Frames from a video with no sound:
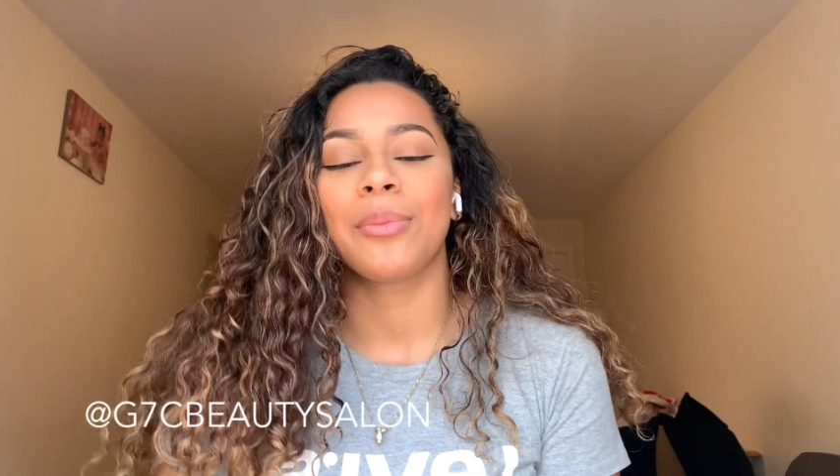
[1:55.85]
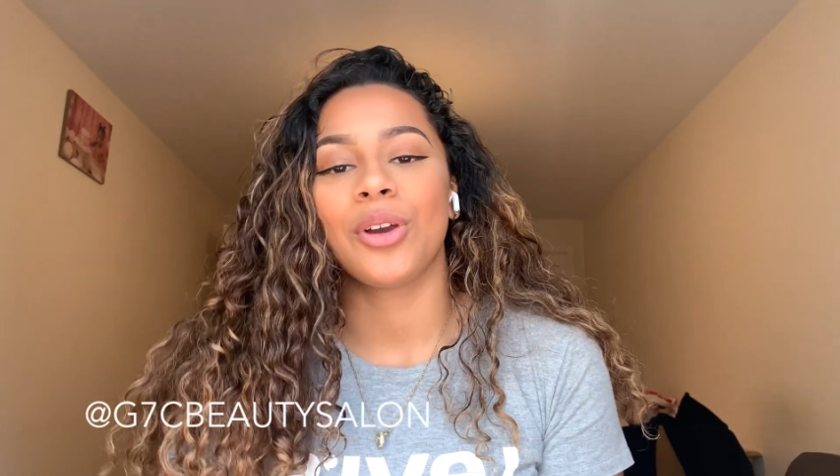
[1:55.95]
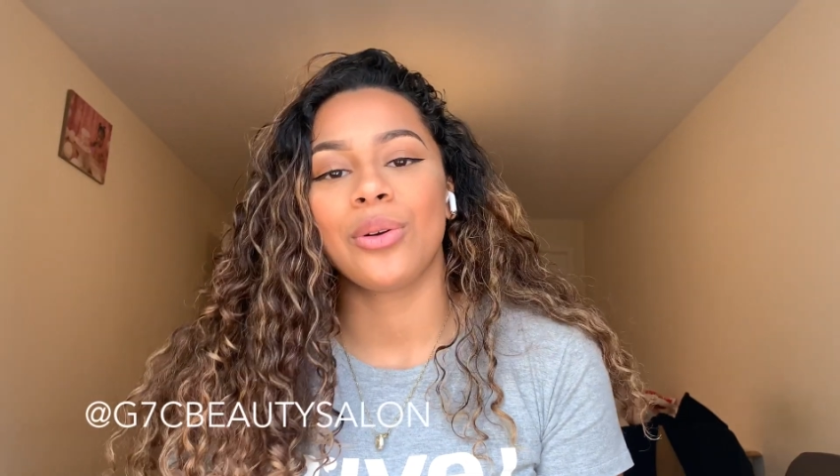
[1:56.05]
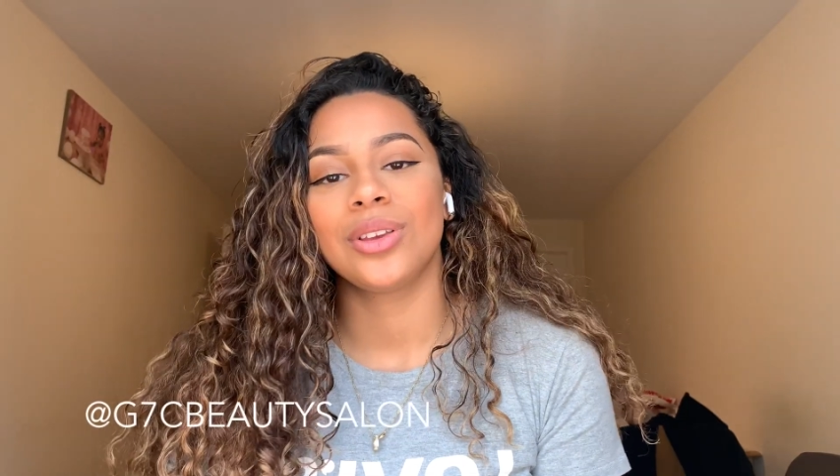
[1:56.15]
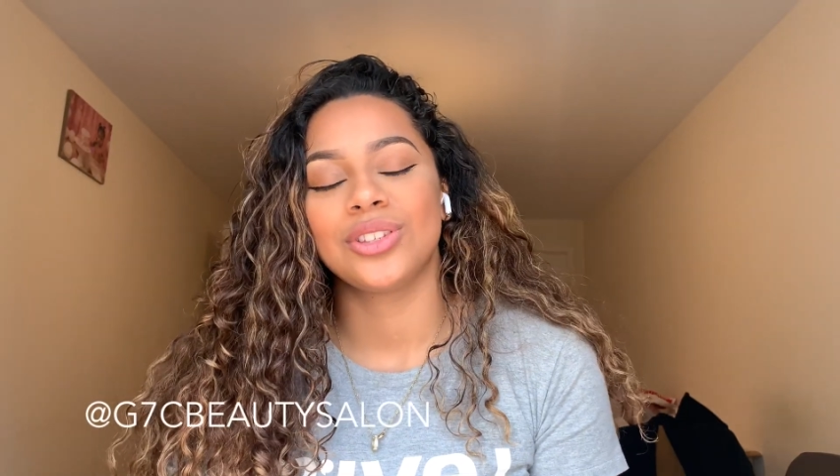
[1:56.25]

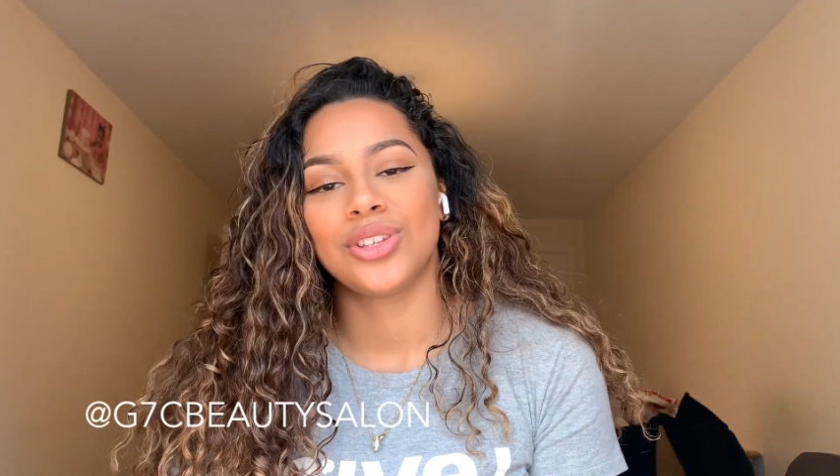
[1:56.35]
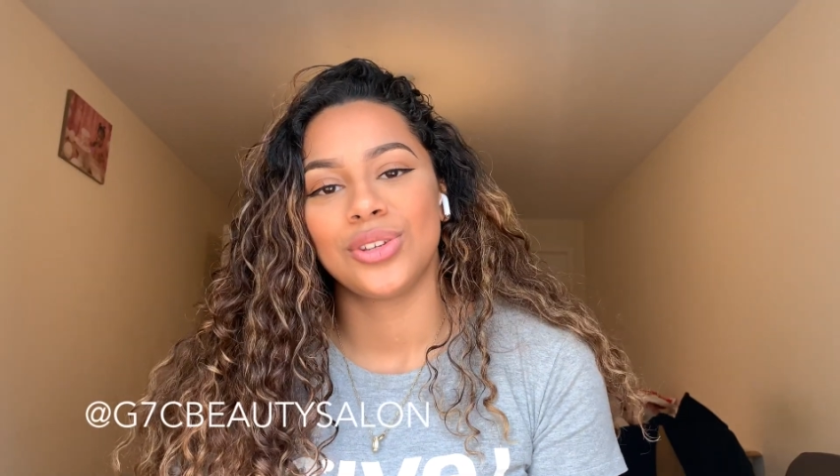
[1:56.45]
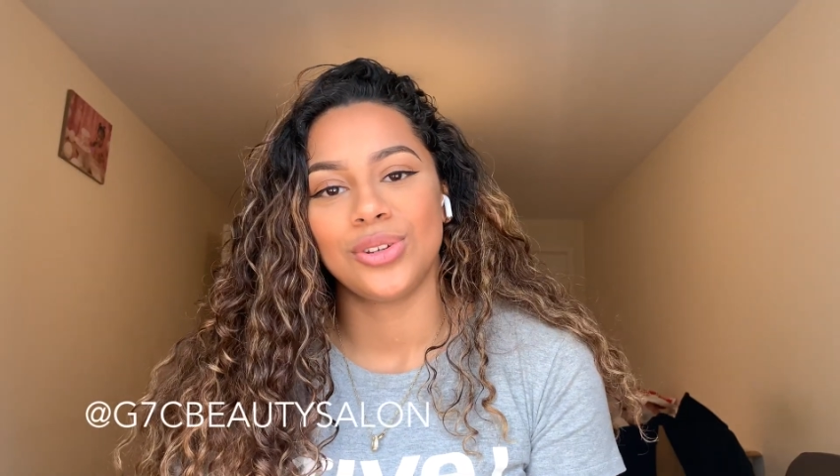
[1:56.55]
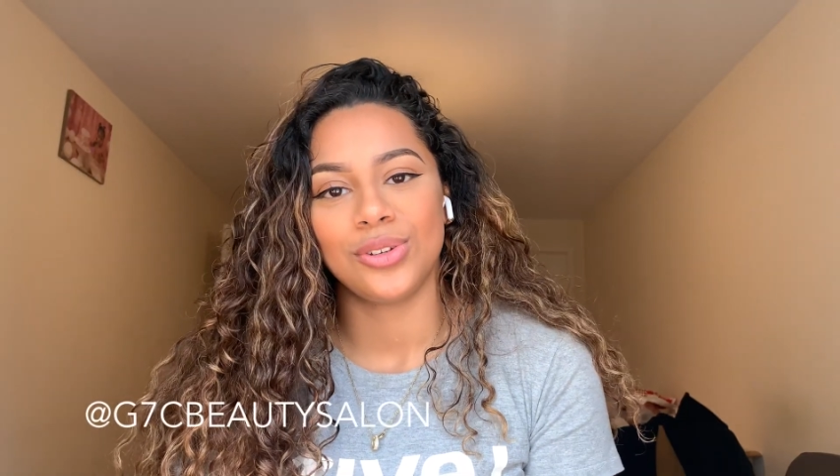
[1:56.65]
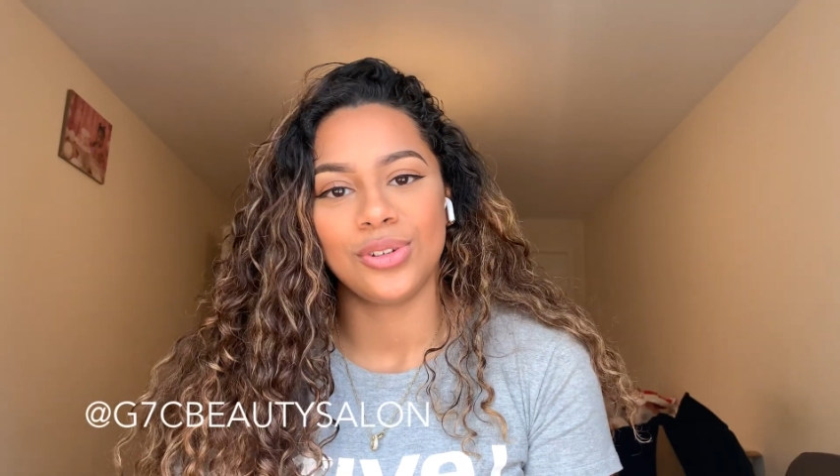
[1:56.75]
going
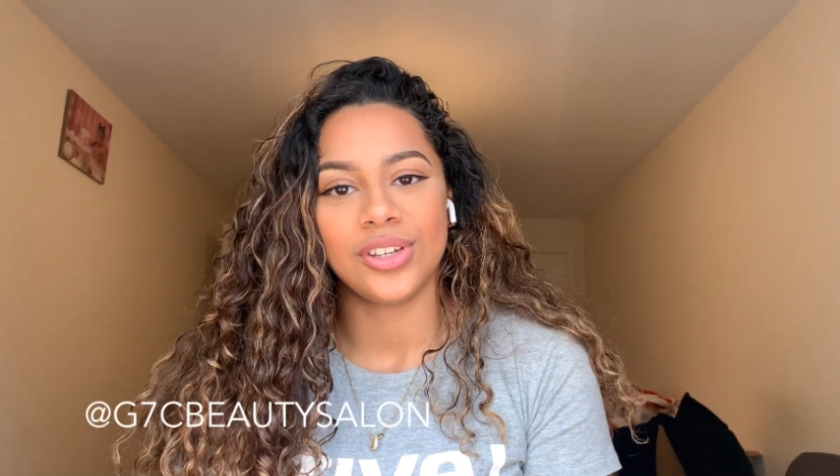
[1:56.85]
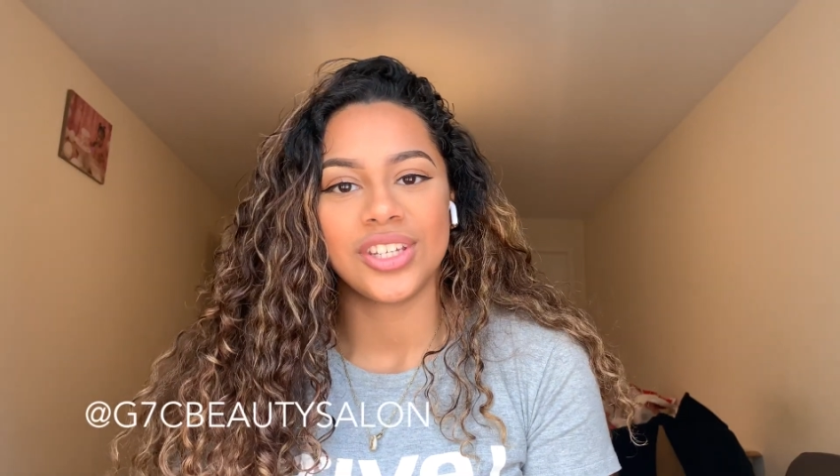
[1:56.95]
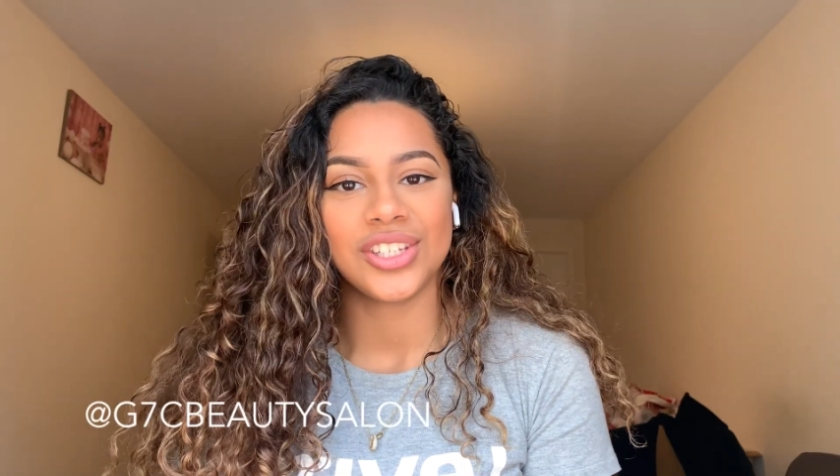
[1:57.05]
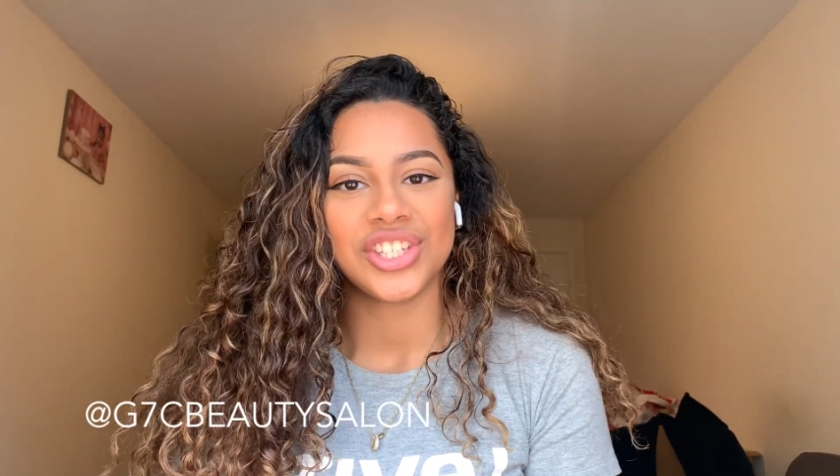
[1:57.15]
to